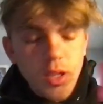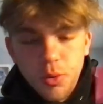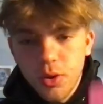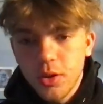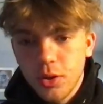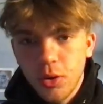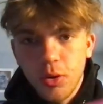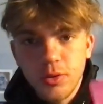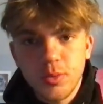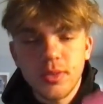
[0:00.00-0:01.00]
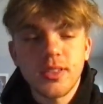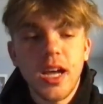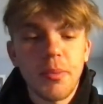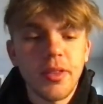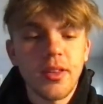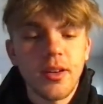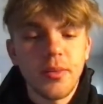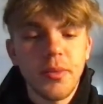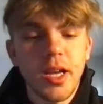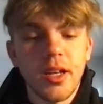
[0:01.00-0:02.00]
what are their goals, what's stopping
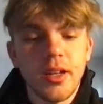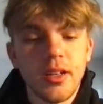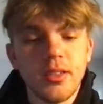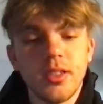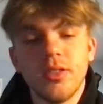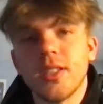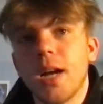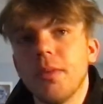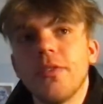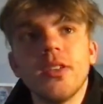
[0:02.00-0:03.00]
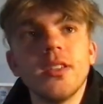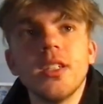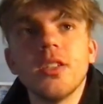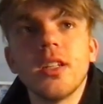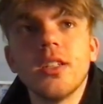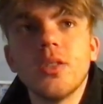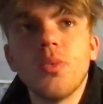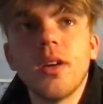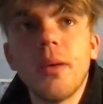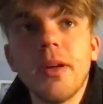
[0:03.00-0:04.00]
them, and timeline for decision, like just
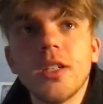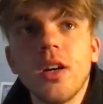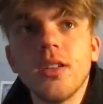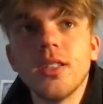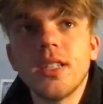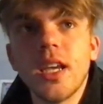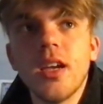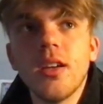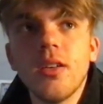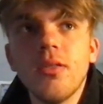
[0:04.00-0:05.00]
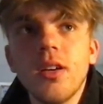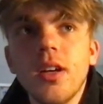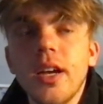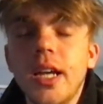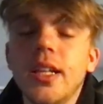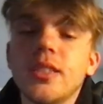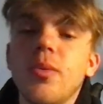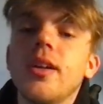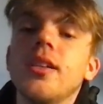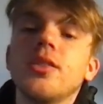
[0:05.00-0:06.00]
what I mentioned on the sticky note. And that's
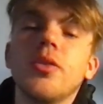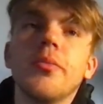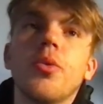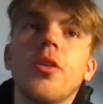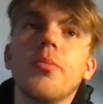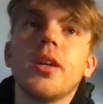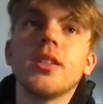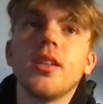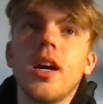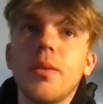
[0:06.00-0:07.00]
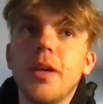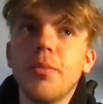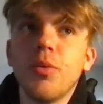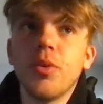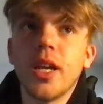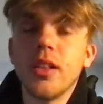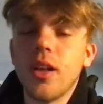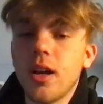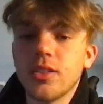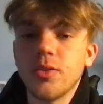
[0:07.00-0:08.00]
why that's so important, because a lot of people will get
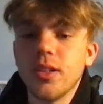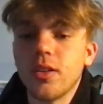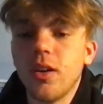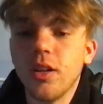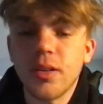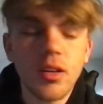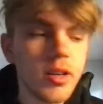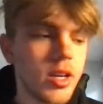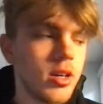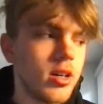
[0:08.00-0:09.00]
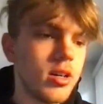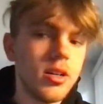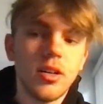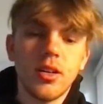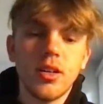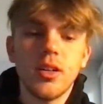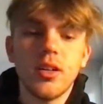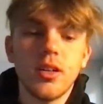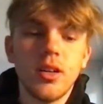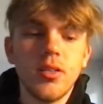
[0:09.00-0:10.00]
lost during the call. They're like, okay,
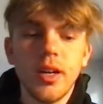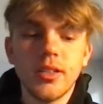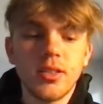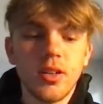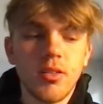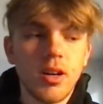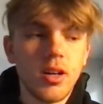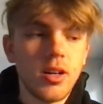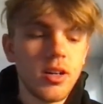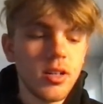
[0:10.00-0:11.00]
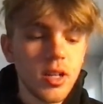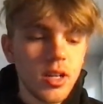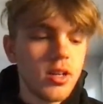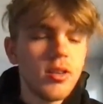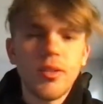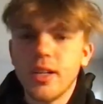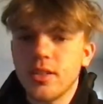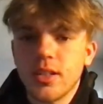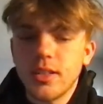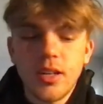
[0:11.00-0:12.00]
all right, so right,
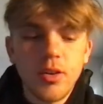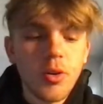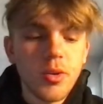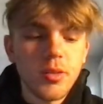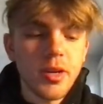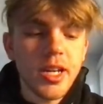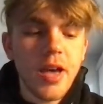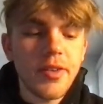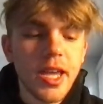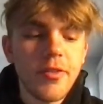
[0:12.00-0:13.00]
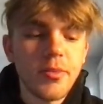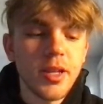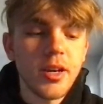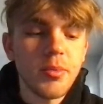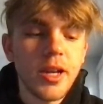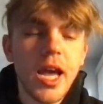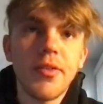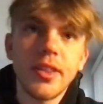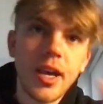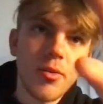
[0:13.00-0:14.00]
because they don't know where to navigate from there. But
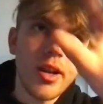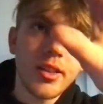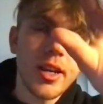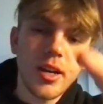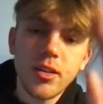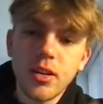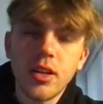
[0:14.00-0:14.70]
having that right there,